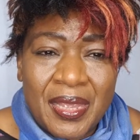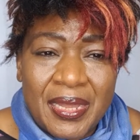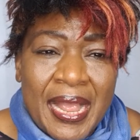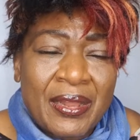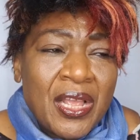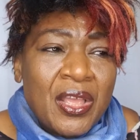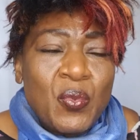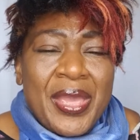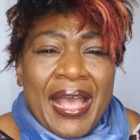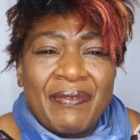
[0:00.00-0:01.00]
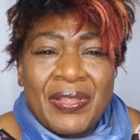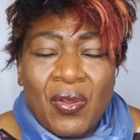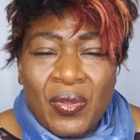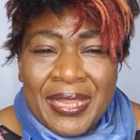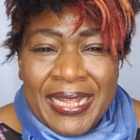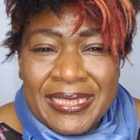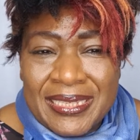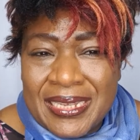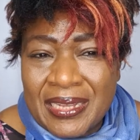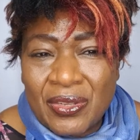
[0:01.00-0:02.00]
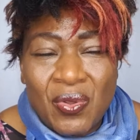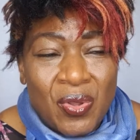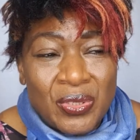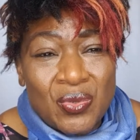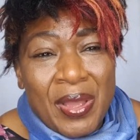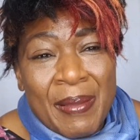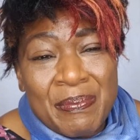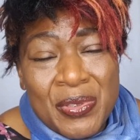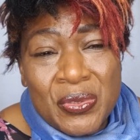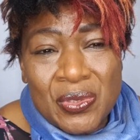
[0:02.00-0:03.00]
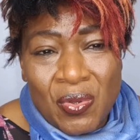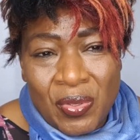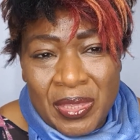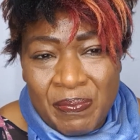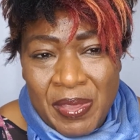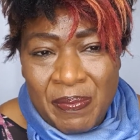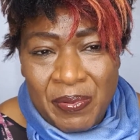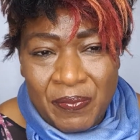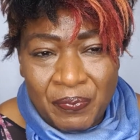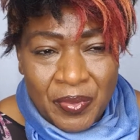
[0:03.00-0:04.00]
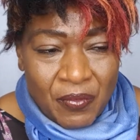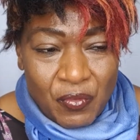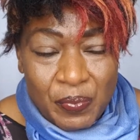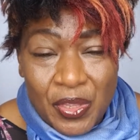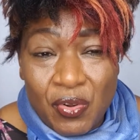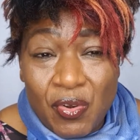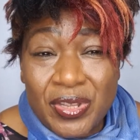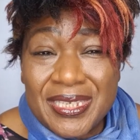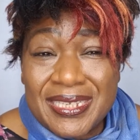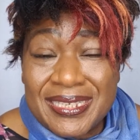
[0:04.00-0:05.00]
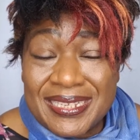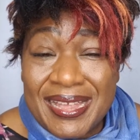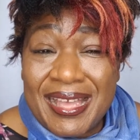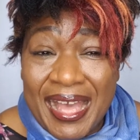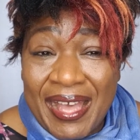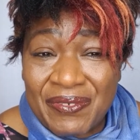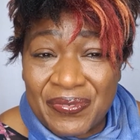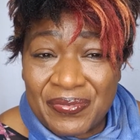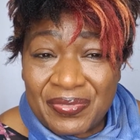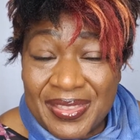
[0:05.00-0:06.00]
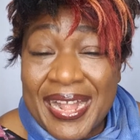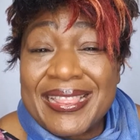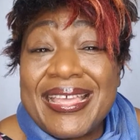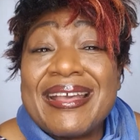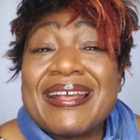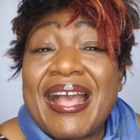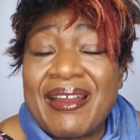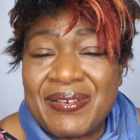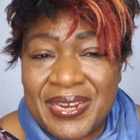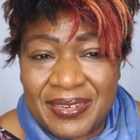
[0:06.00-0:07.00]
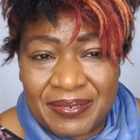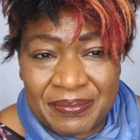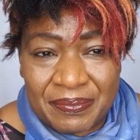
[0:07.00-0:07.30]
That we have the audacity and the guts to abuse other people from the crosses they have, that they are carrying.